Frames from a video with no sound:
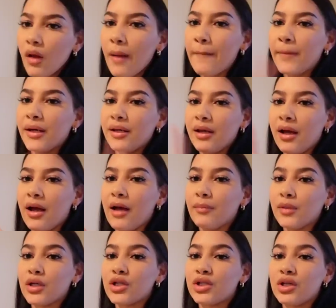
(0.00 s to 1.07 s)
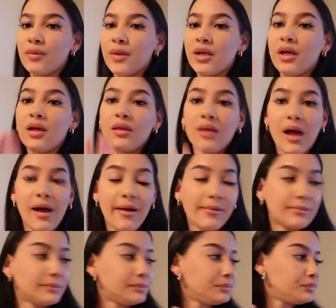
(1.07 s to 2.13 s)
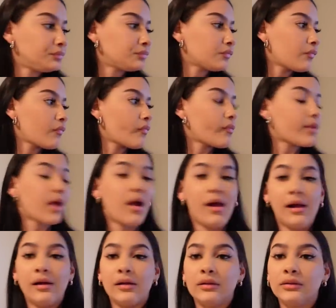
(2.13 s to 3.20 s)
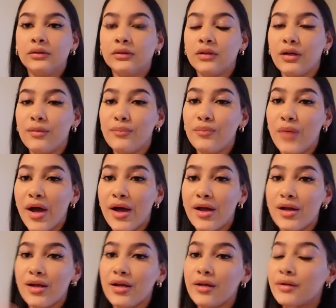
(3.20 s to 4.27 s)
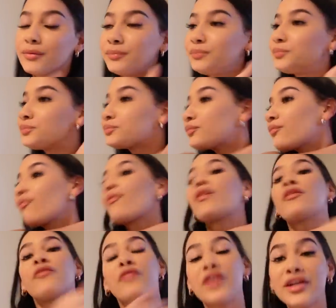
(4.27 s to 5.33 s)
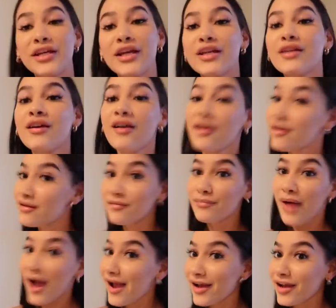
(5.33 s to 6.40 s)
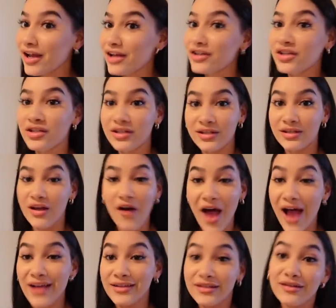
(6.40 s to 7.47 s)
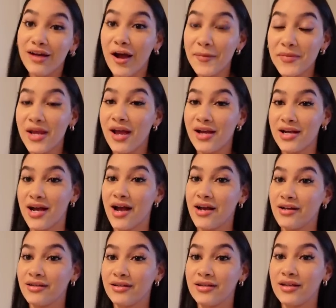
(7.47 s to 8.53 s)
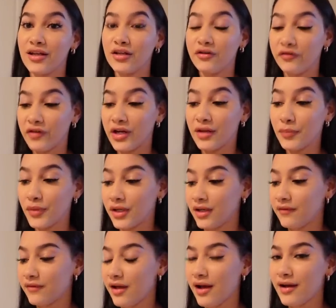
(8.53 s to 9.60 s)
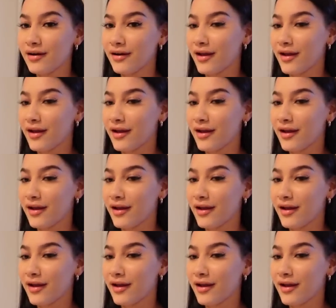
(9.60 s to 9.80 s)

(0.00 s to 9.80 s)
But yeah, I'm going to start making that. And my freaking package still hasn't come yet, guys. Can you freaking believe that?